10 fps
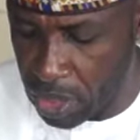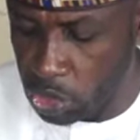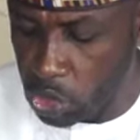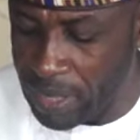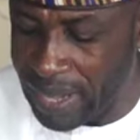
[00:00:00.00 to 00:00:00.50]

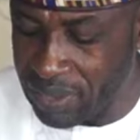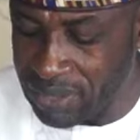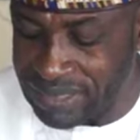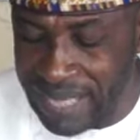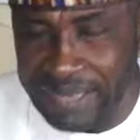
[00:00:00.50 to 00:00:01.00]
You
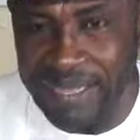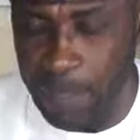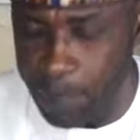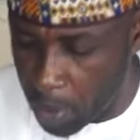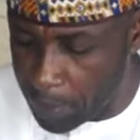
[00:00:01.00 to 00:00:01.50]
cannot stand
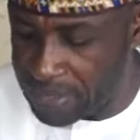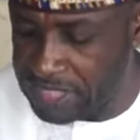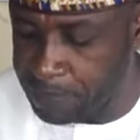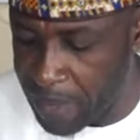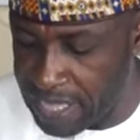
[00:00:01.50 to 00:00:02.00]
in a public
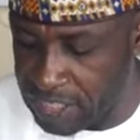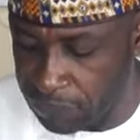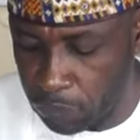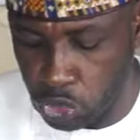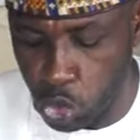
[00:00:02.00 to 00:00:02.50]
space
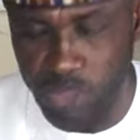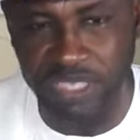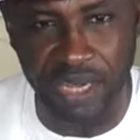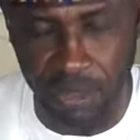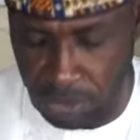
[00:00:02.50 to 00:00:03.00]
for 2
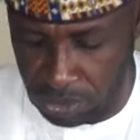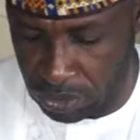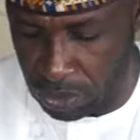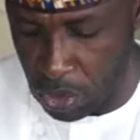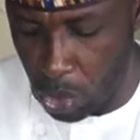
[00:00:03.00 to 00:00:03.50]

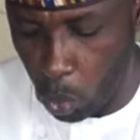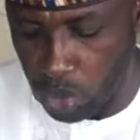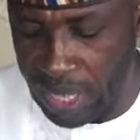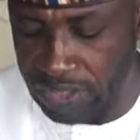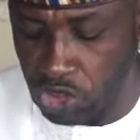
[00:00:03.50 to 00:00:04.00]
seconds
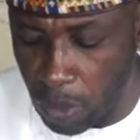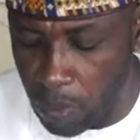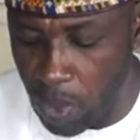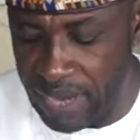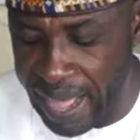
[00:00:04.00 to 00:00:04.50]
without
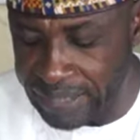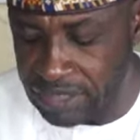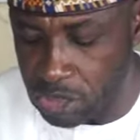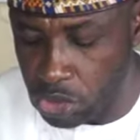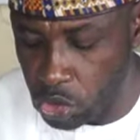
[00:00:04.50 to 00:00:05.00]
someone
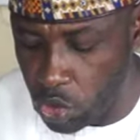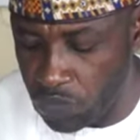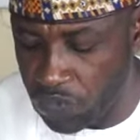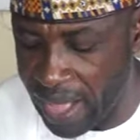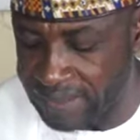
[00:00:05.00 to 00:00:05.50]
asking
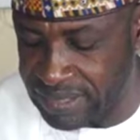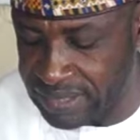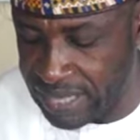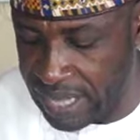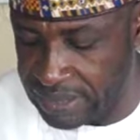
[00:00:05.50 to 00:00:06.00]
you for
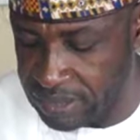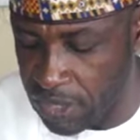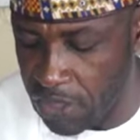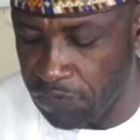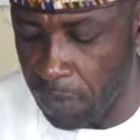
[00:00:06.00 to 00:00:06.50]
assistance
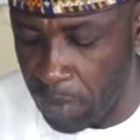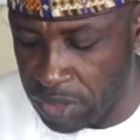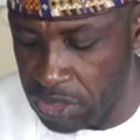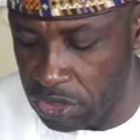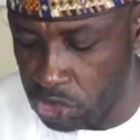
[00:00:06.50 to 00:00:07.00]
for
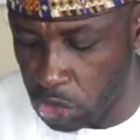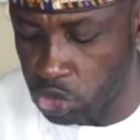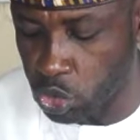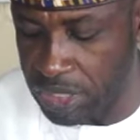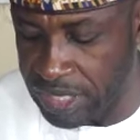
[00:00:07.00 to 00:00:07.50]
money
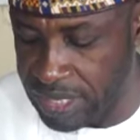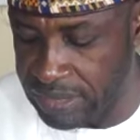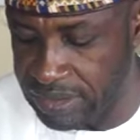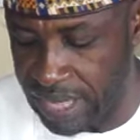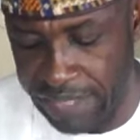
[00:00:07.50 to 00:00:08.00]
just to
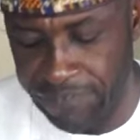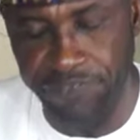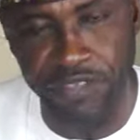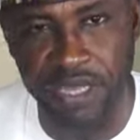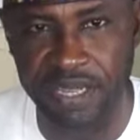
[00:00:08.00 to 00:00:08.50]
eat and
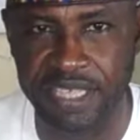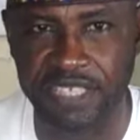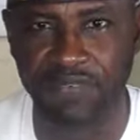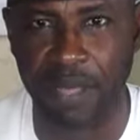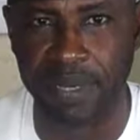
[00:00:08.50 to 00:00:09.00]
feed
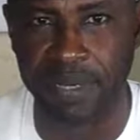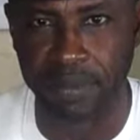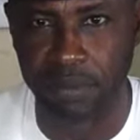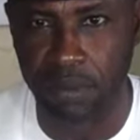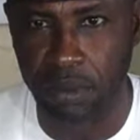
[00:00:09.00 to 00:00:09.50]
his
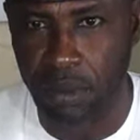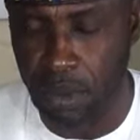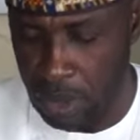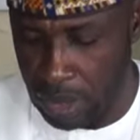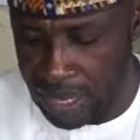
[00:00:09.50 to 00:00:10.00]
family.
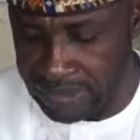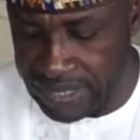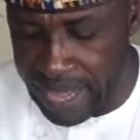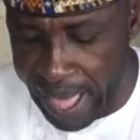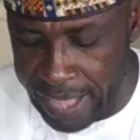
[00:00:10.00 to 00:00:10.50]

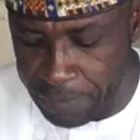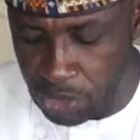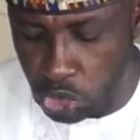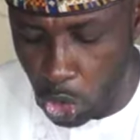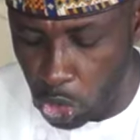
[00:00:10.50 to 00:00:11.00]
Nigeria has
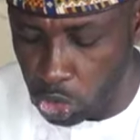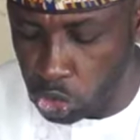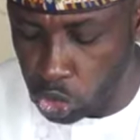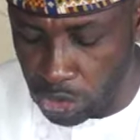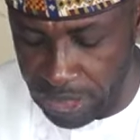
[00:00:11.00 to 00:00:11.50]
been
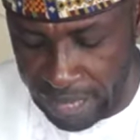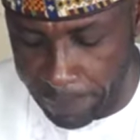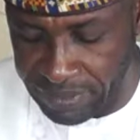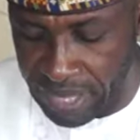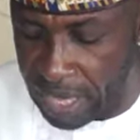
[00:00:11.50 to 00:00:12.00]
turned to the
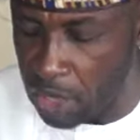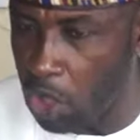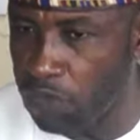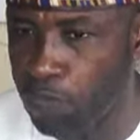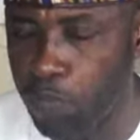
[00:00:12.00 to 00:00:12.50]
capital
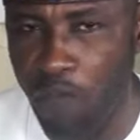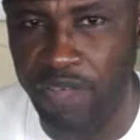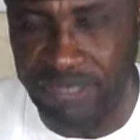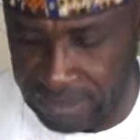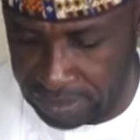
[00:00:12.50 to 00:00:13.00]
of
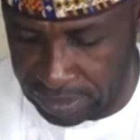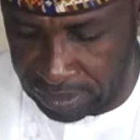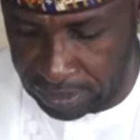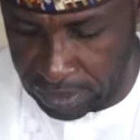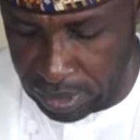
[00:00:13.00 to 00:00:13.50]
poverty
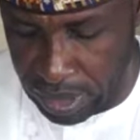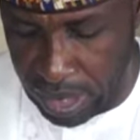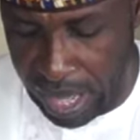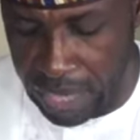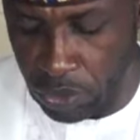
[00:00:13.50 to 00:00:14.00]

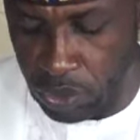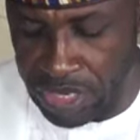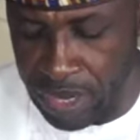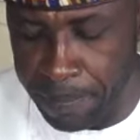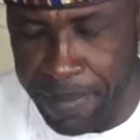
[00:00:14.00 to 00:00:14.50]
and
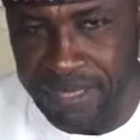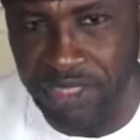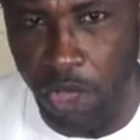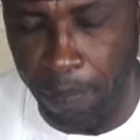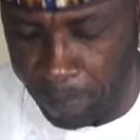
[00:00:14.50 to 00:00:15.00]
in the
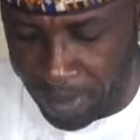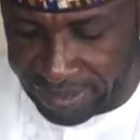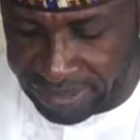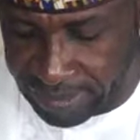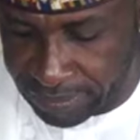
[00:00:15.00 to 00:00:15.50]
midst of
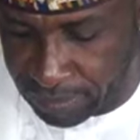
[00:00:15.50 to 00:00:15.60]
plenty.